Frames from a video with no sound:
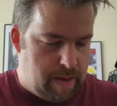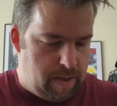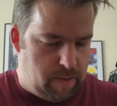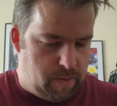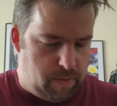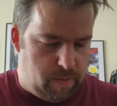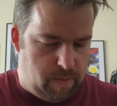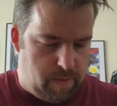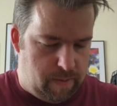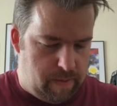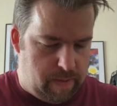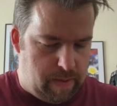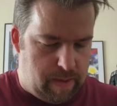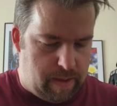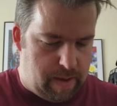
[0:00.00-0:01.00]
So,
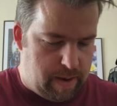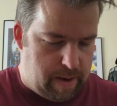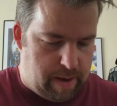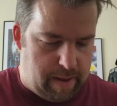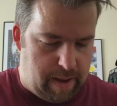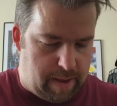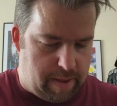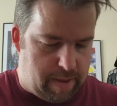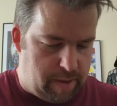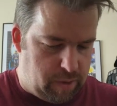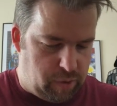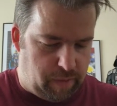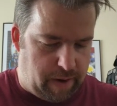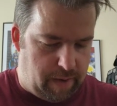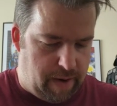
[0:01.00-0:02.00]
and this
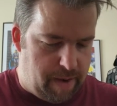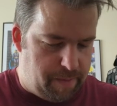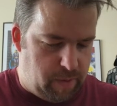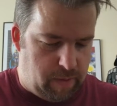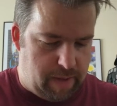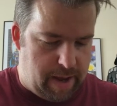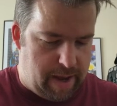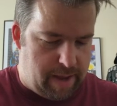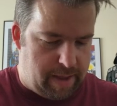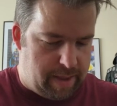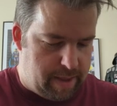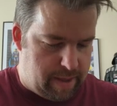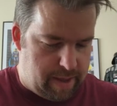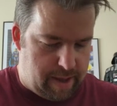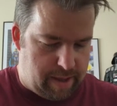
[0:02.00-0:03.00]
shrink wrap and all that
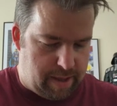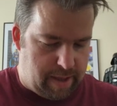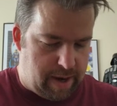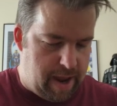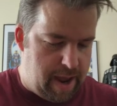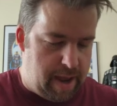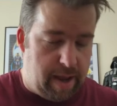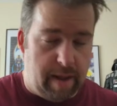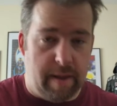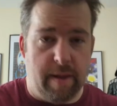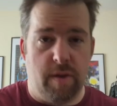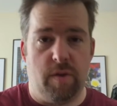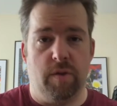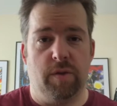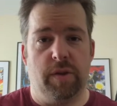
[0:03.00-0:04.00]
is great.
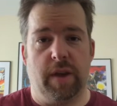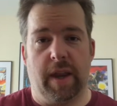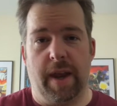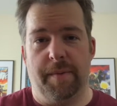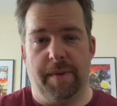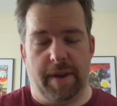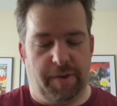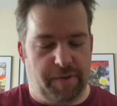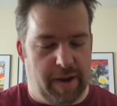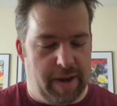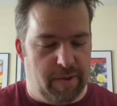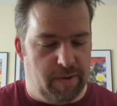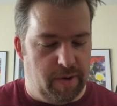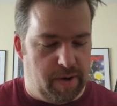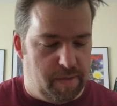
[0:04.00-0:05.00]
It's not so great when you're
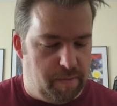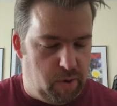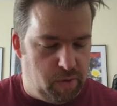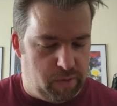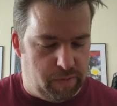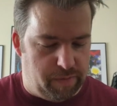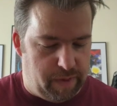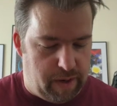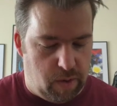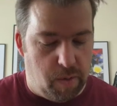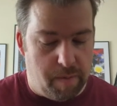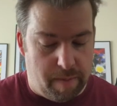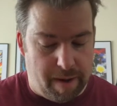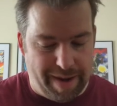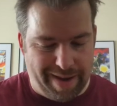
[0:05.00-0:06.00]
trying to do an unboxing video,
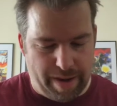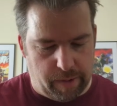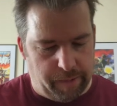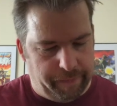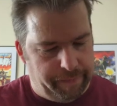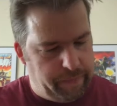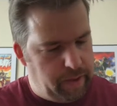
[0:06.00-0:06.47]
but you know,